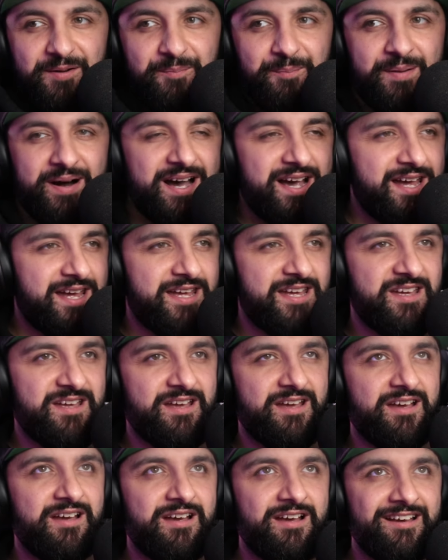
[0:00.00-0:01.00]
my
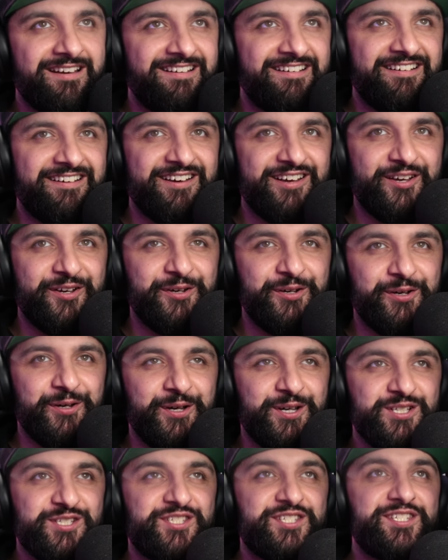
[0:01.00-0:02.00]

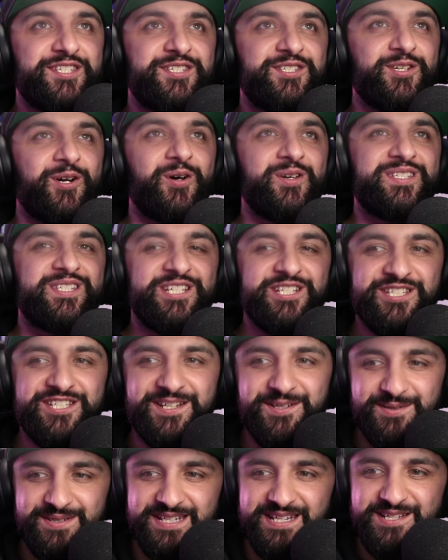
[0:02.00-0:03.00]
saucy
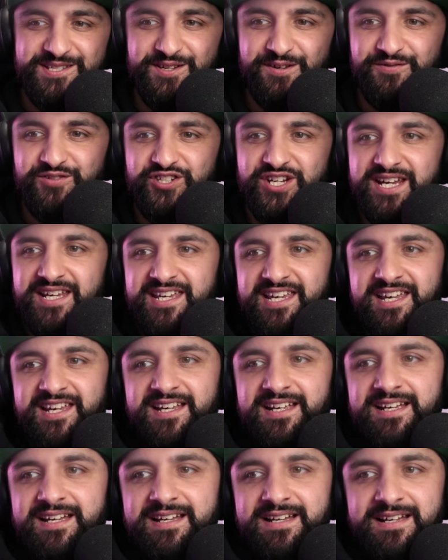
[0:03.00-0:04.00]
duties of checking
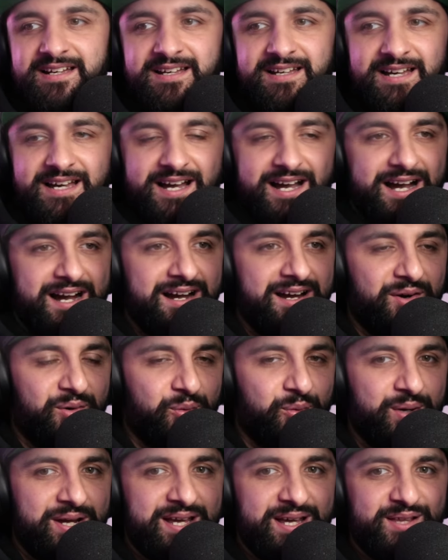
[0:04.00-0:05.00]

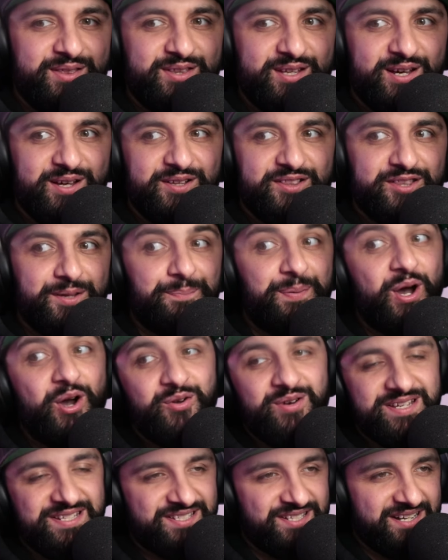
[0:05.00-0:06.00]
with the
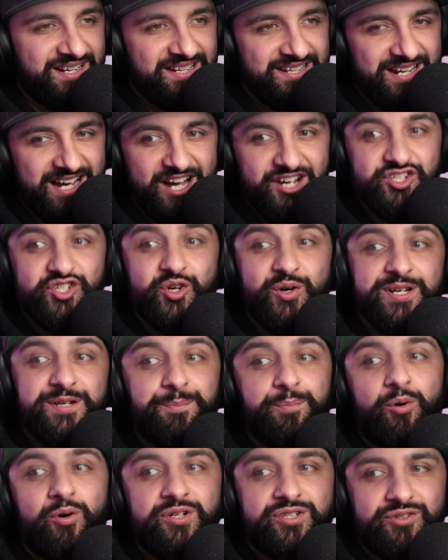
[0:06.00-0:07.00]
pony side, I joined
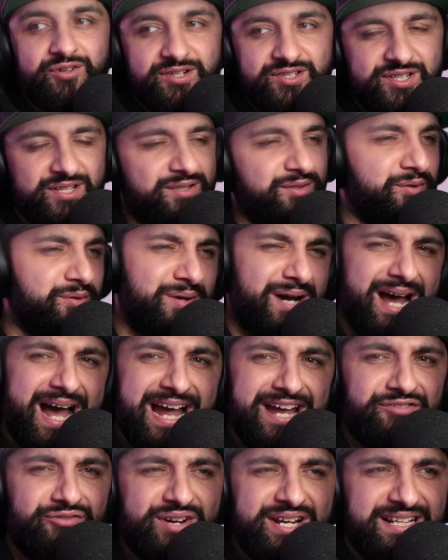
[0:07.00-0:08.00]
Portrock channel, who
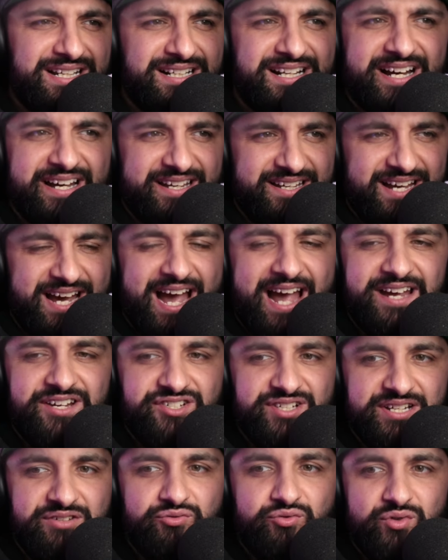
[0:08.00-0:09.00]
I really like.
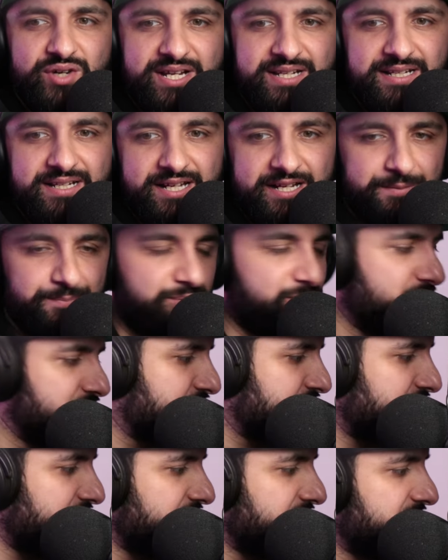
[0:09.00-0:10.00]
Actually, really like
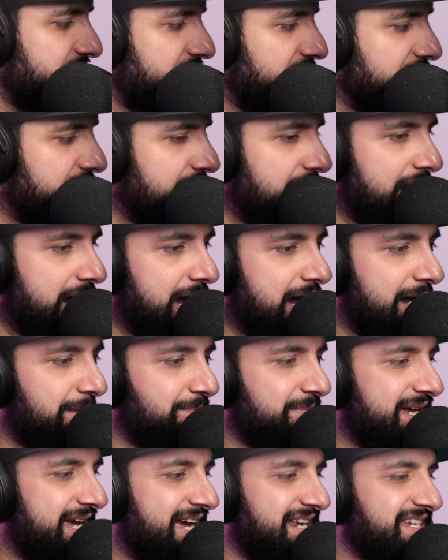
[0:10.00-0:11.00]
Portrock. Um,
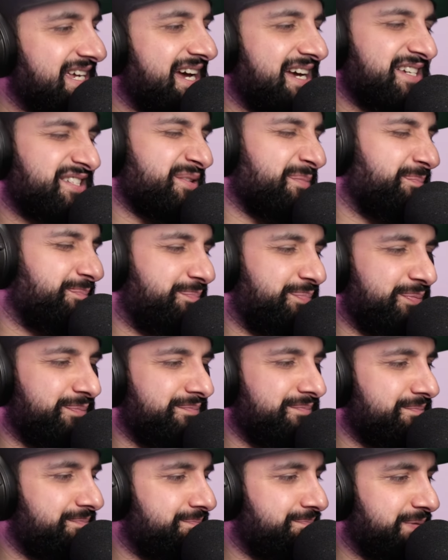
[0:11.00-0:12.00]
and yeah, he's a
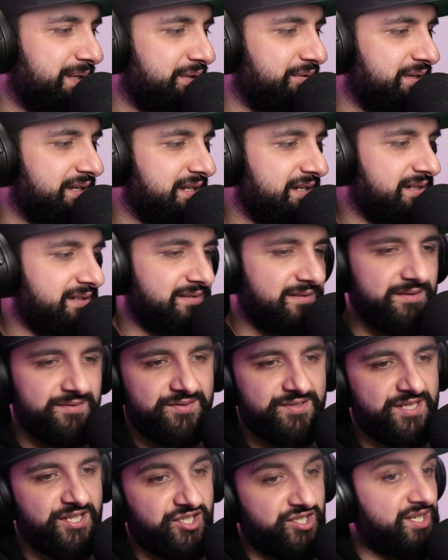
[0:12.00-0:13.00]
pony,
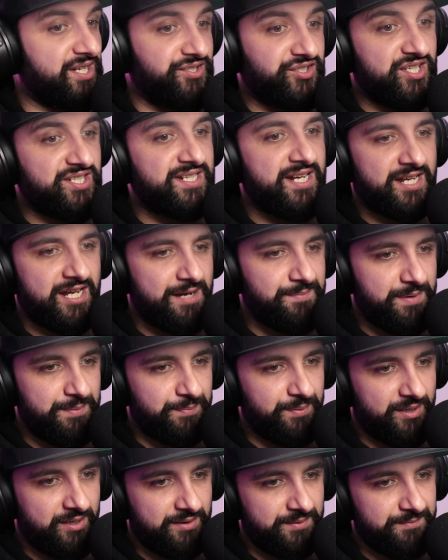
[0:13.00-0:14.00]
and just, just like I'm a
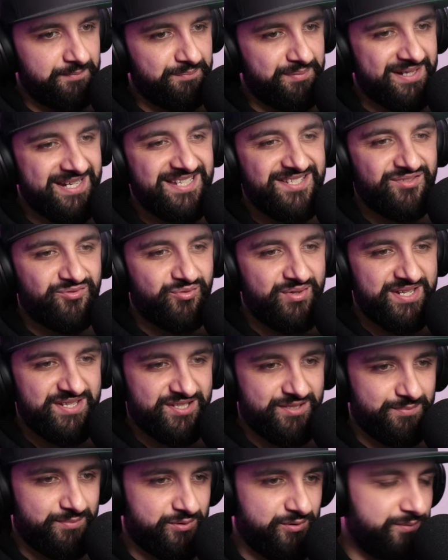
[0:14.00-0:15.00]
bot, but he's
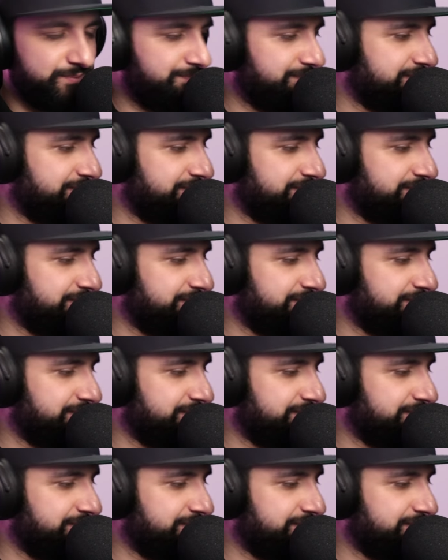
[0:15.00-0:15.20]
reasonable.